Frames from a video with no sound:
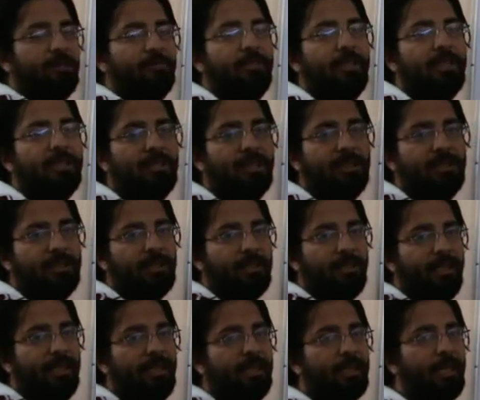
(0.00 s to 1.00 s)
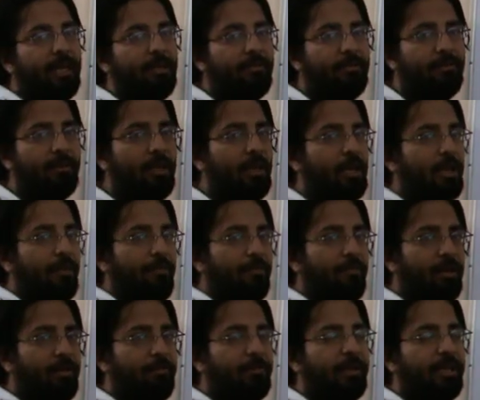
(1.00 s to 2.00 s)
of this, the screen that
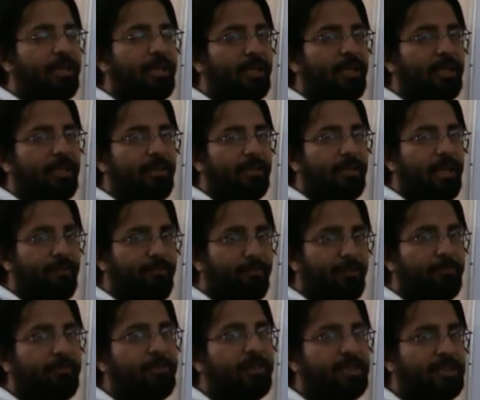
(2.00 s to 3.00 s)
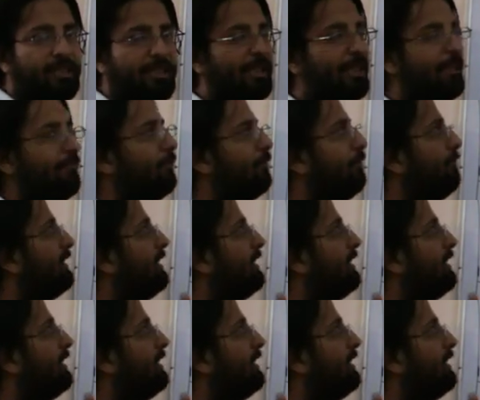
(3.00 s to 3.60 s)
will be that we'll be seeing would be